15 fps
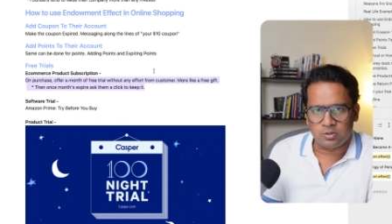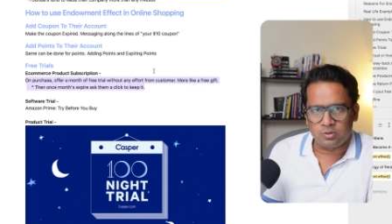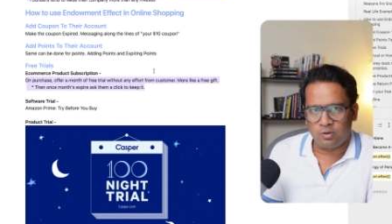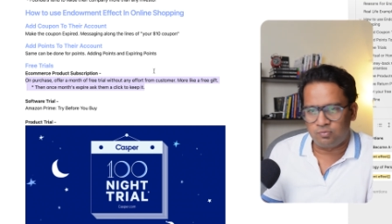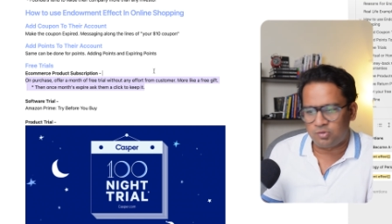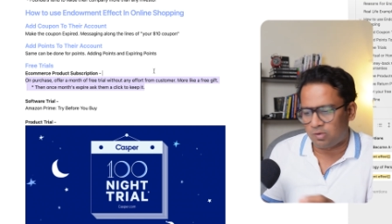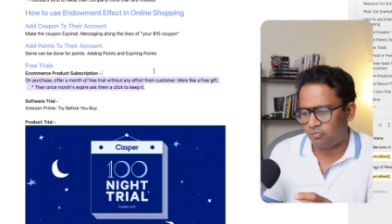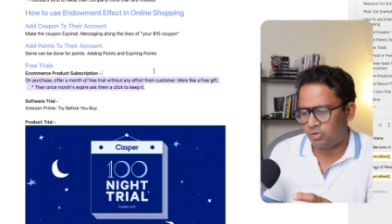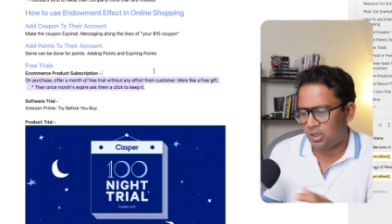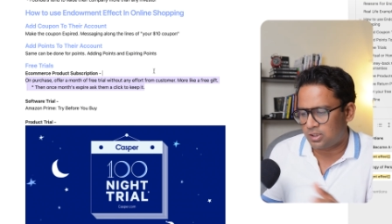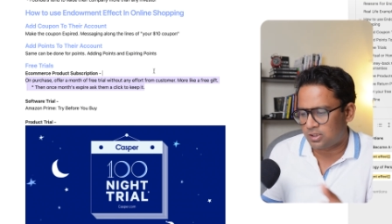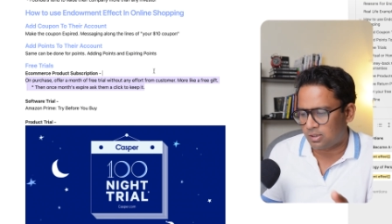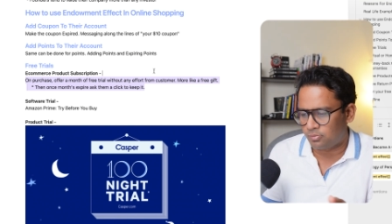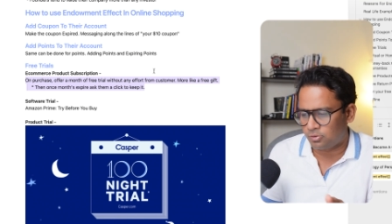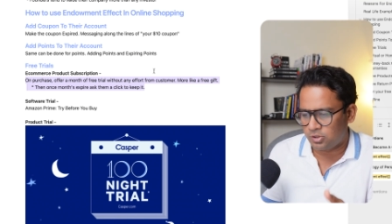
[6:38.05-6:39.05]
So if someone is
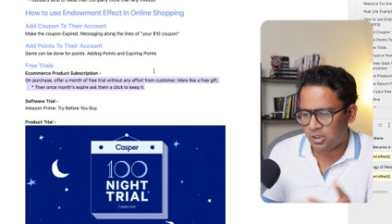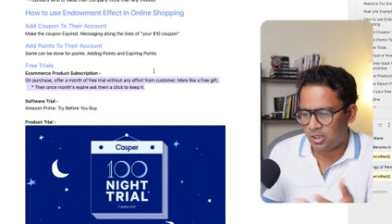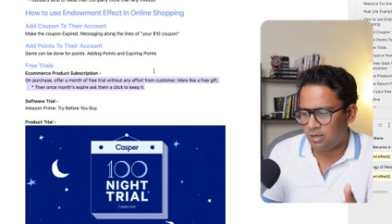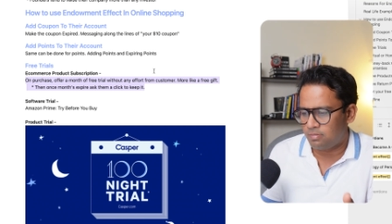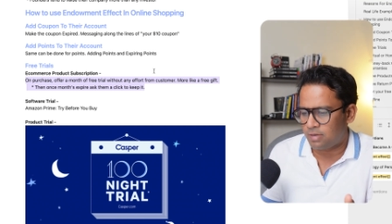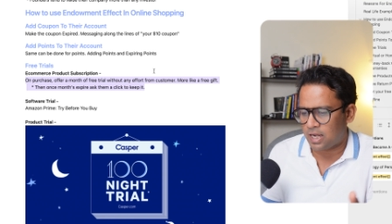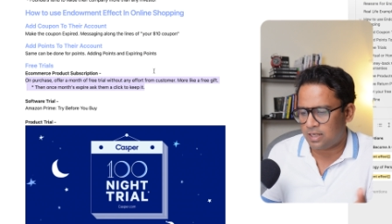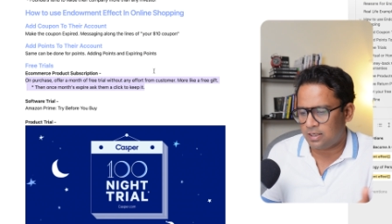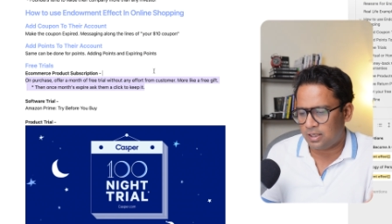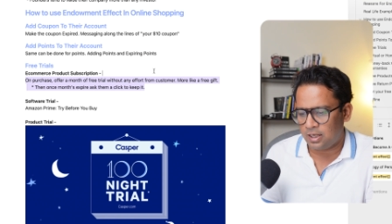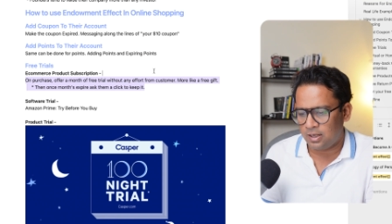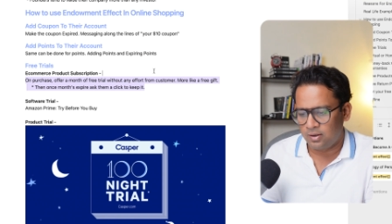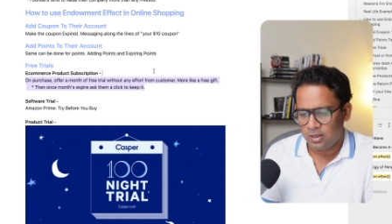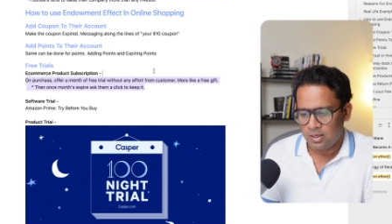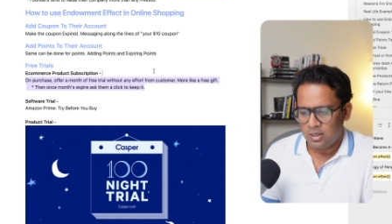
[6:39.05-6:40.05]
supposedly buying
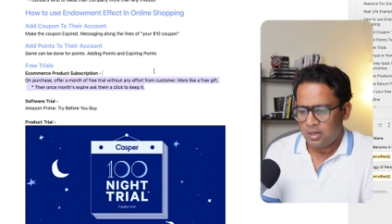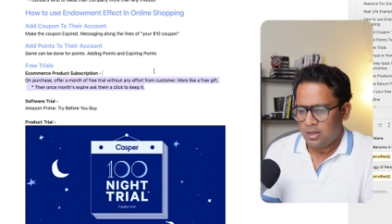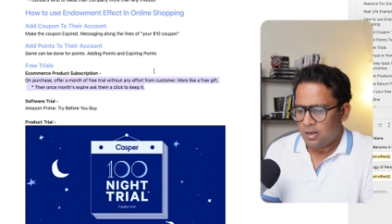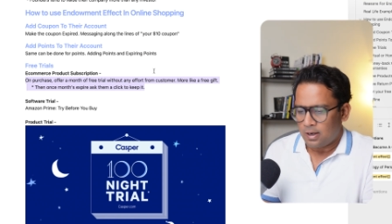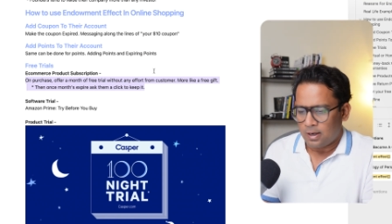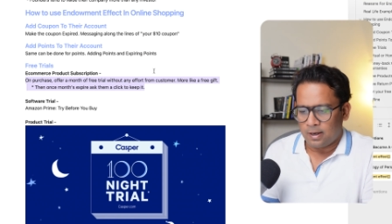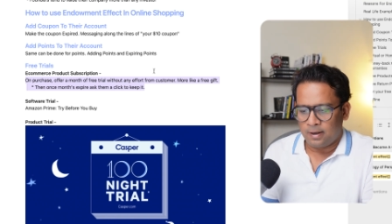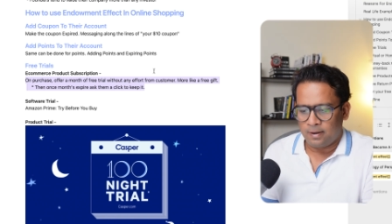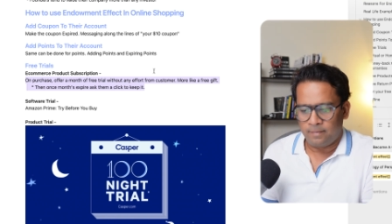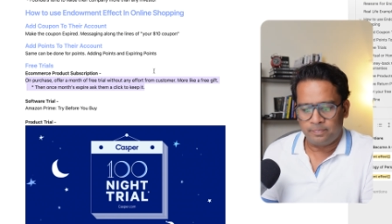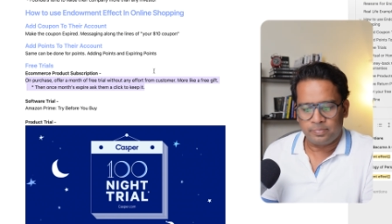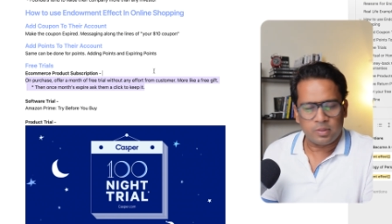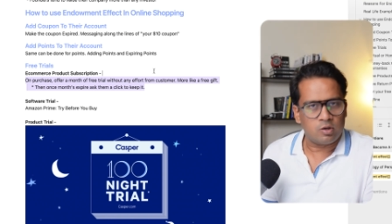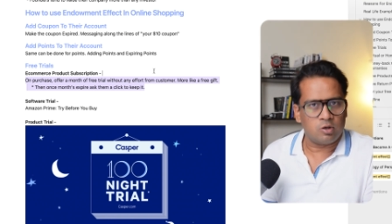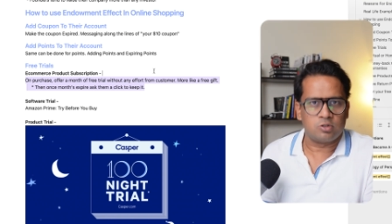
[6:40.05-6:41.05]
a
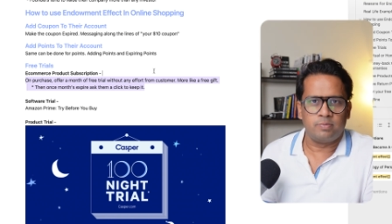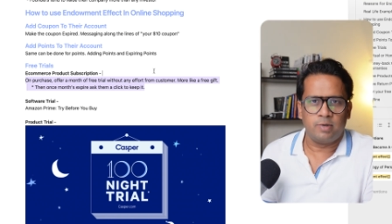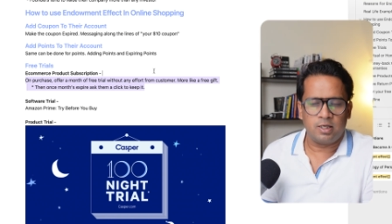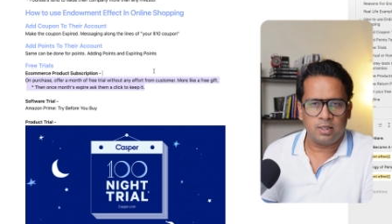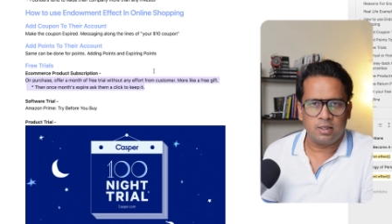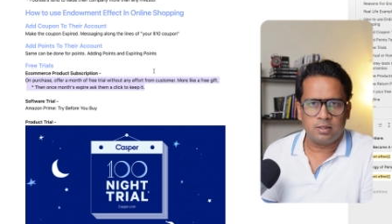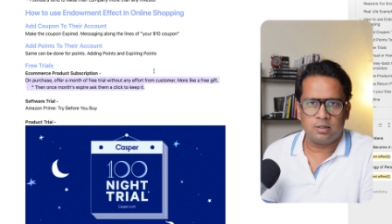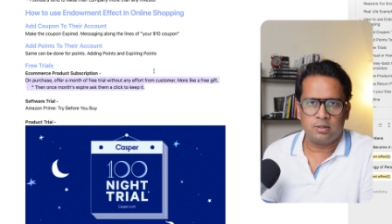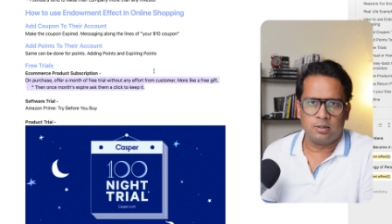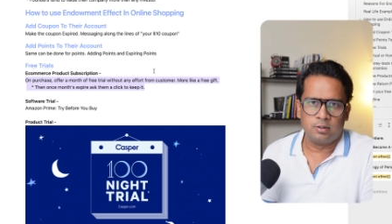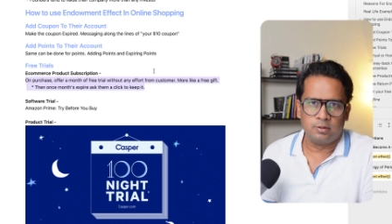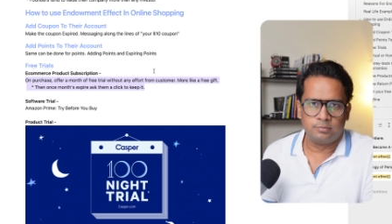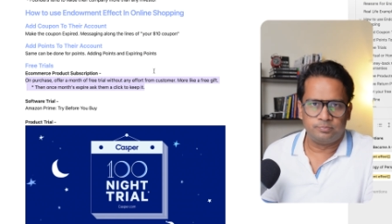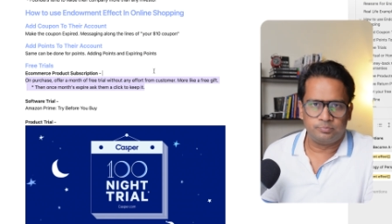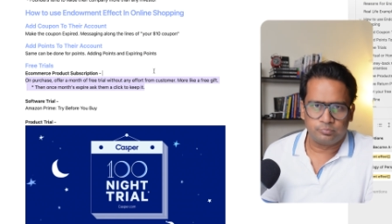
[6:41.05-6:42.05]
cosmetic
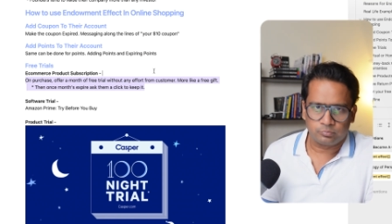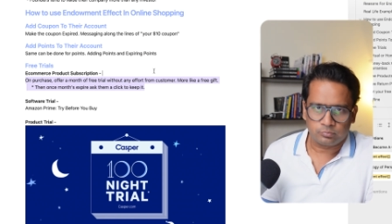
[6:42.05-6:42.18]
for